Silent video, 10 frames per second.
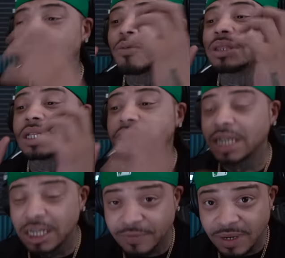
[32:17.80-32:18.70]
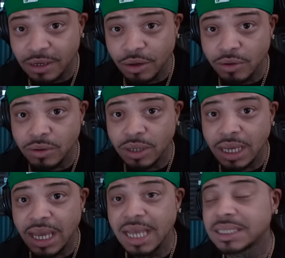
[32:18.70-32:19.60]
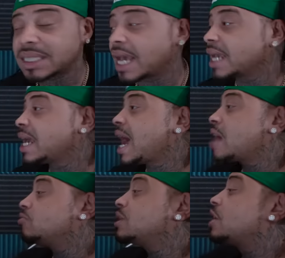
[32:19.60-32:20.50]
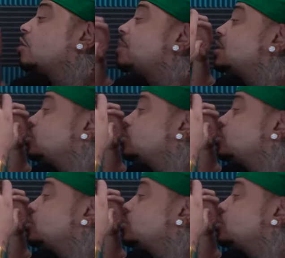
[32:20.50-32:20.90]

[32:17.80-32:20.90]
What the judge finna do is say, "I don't care about